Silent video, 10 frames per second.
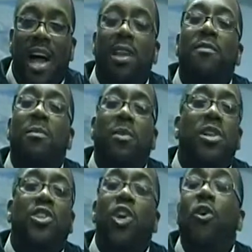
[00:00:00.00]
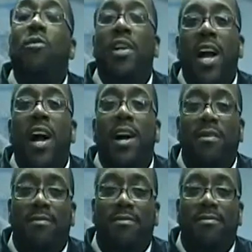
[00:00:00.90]
I live to please Jehovah
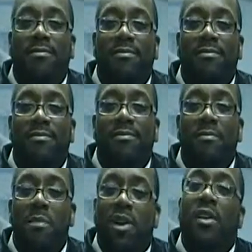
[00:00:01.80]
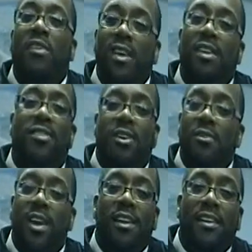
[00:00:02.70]
God because he is the
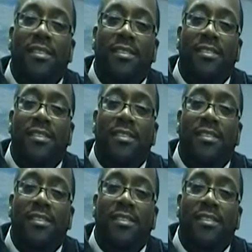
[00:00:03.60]
creator